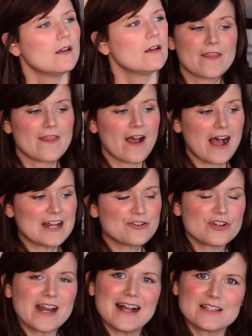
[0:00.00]
And the
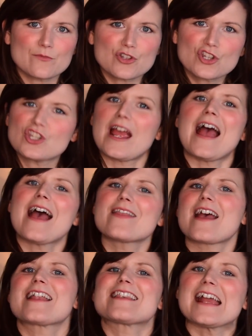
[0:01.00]
hydrogen atoms share
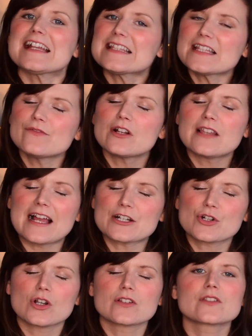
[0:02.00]
their negative
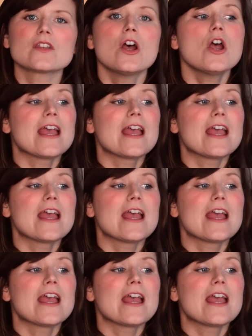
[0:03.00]
electrons